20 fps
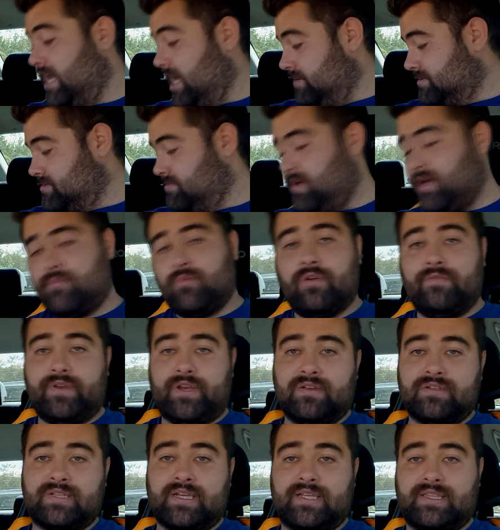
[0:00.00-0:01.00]
Helps me make more
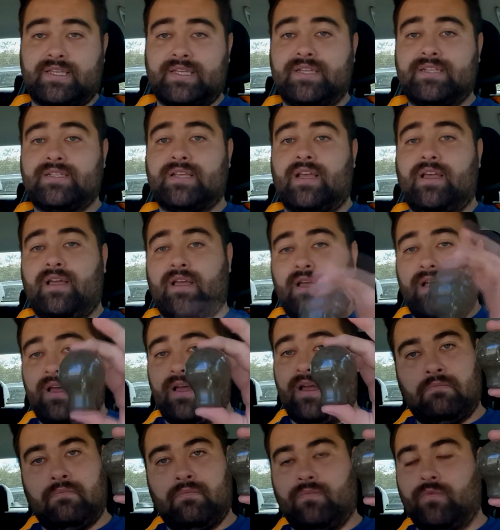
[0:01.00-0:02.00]
videos like these.
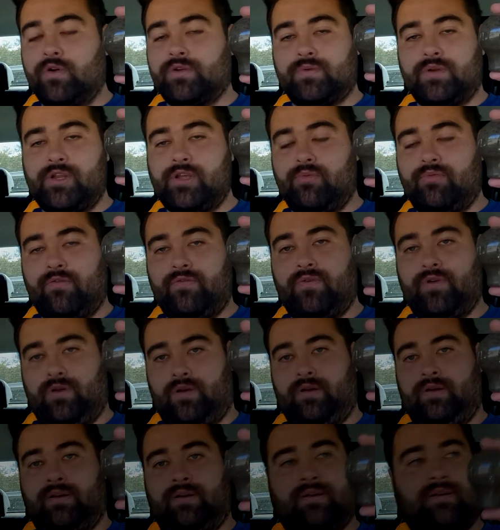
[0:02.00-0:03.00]
Which one do you
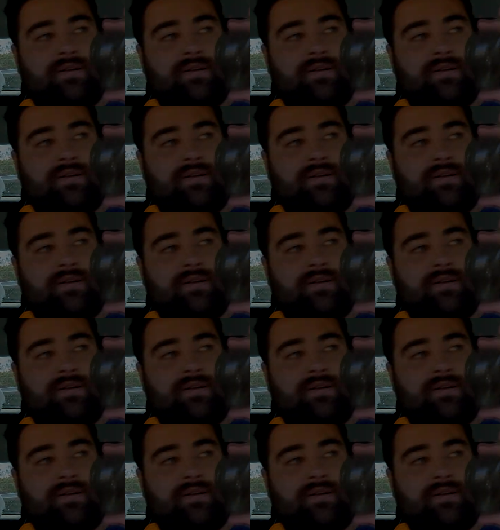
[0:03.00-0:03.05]
prefer?